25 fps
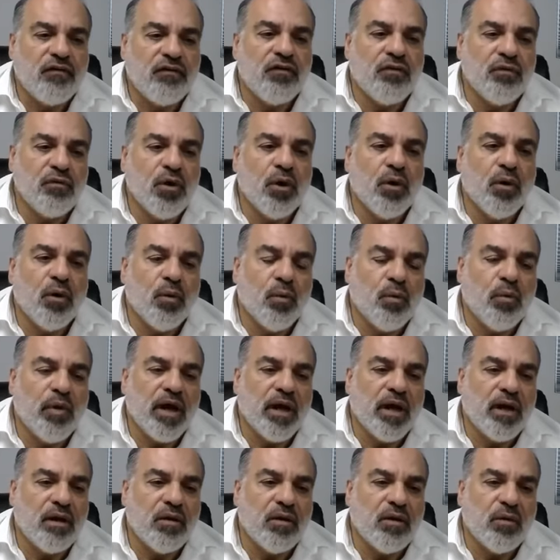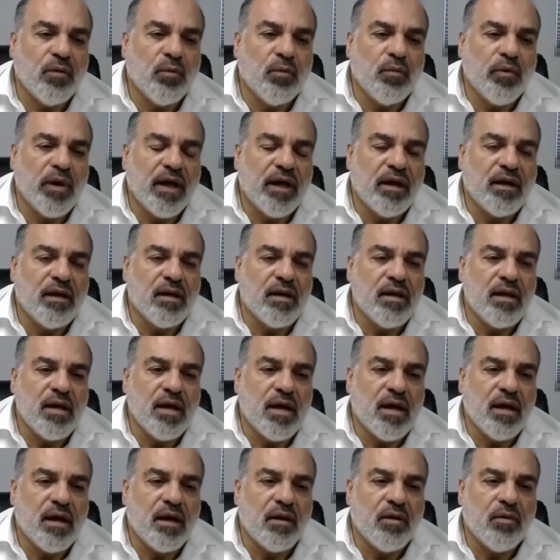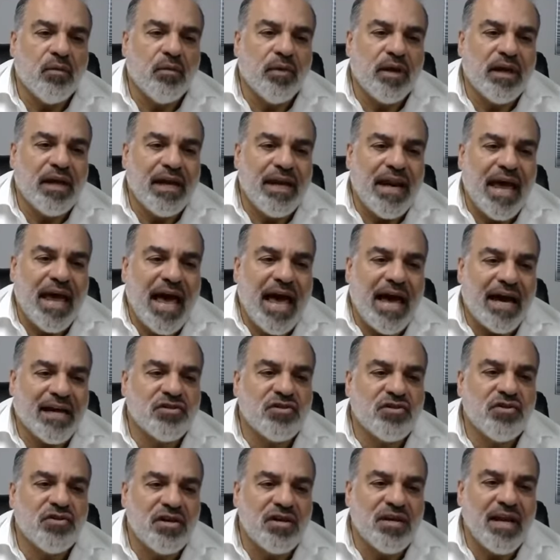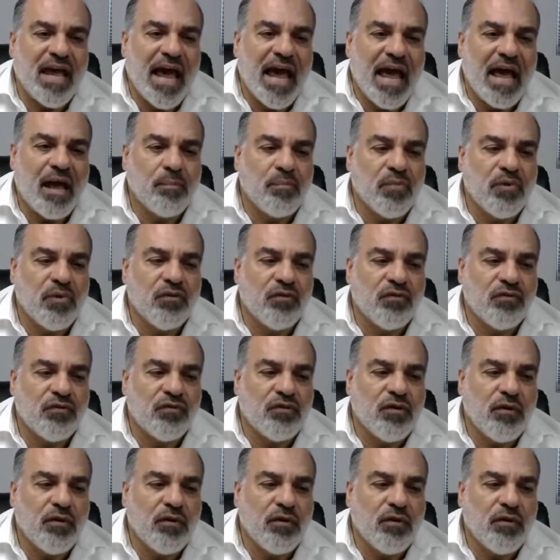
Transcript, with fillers: you know, when an accident happens,